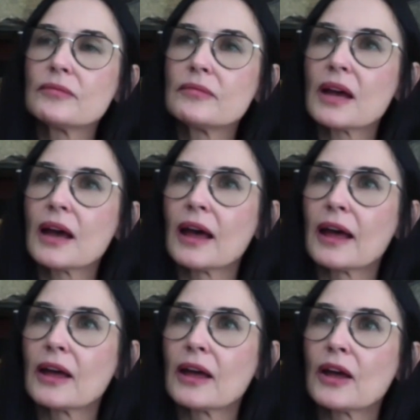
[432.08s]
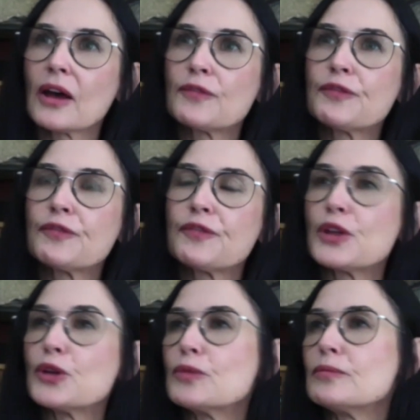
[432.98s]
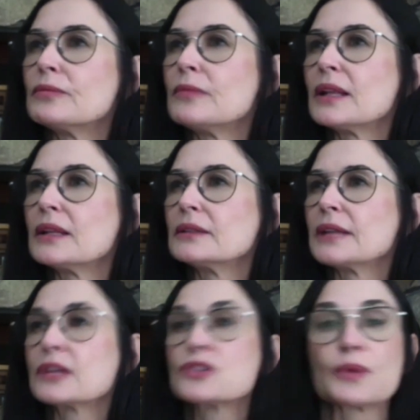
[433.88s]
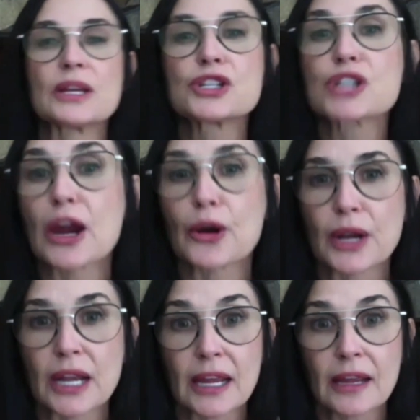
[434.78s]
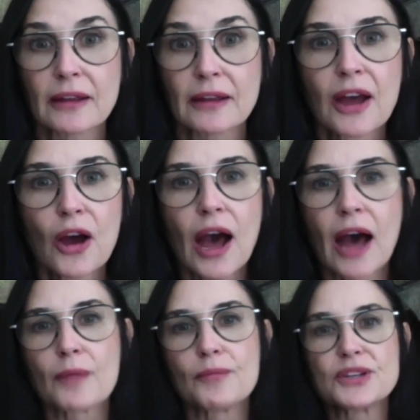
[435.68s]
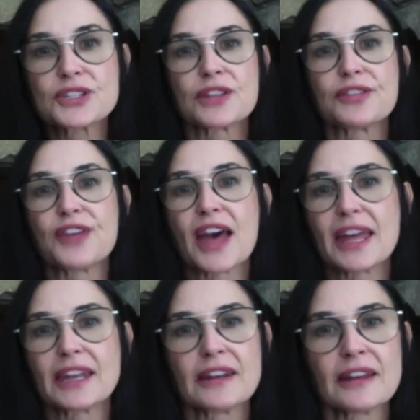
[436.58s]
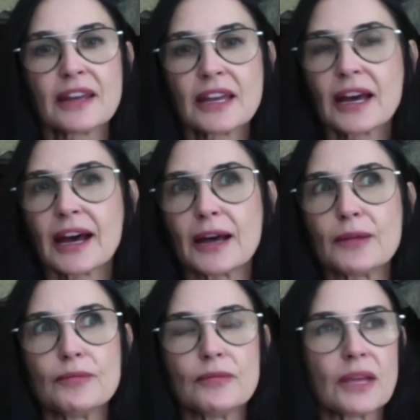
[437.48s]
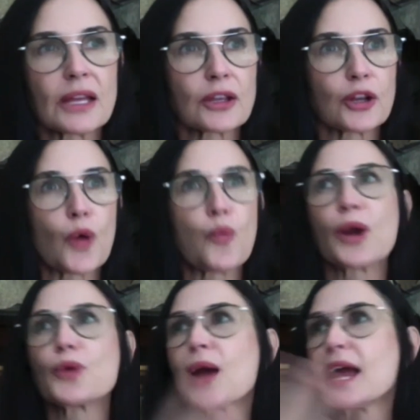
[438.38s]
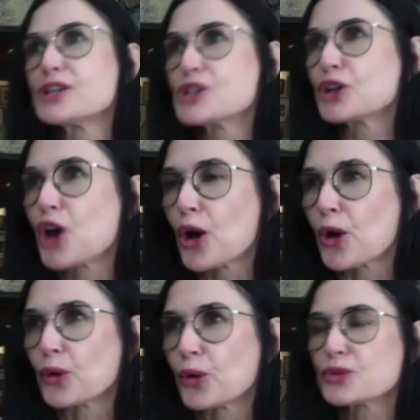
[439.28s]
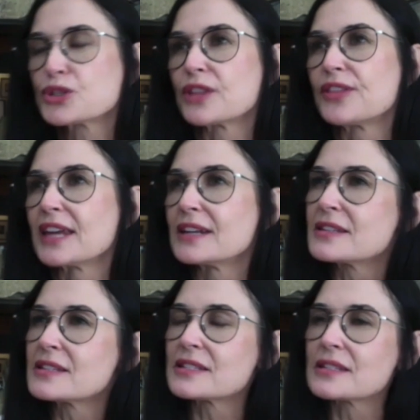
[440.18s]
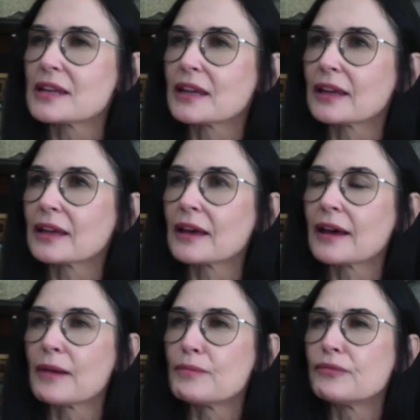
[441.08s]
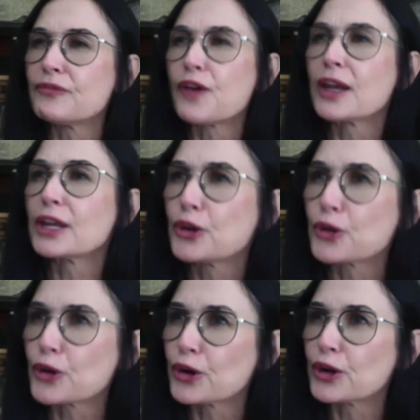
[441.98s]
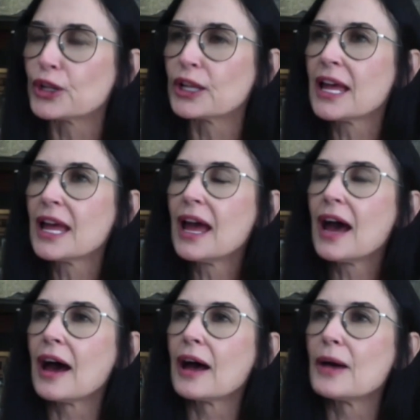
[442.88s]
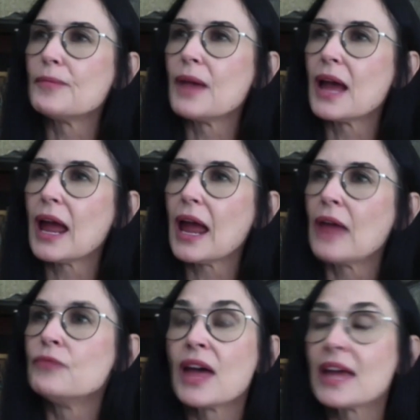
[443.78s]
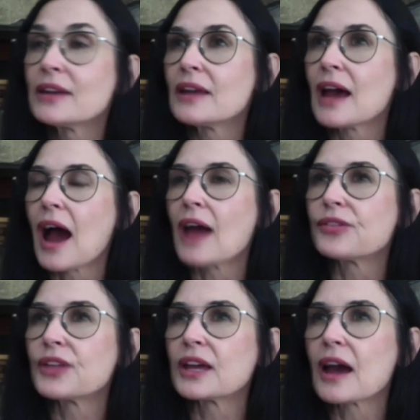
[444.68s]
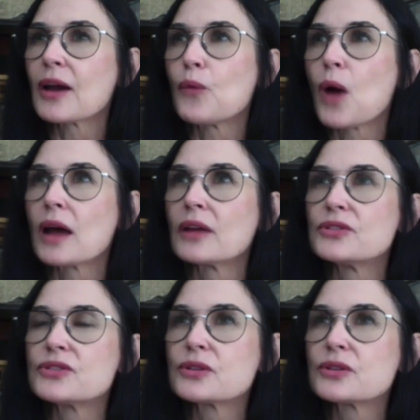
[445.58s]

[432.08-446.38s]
a film like Sweet Charity, to then, What a Way to Go, to then seeing Funny Girl. And then I think I was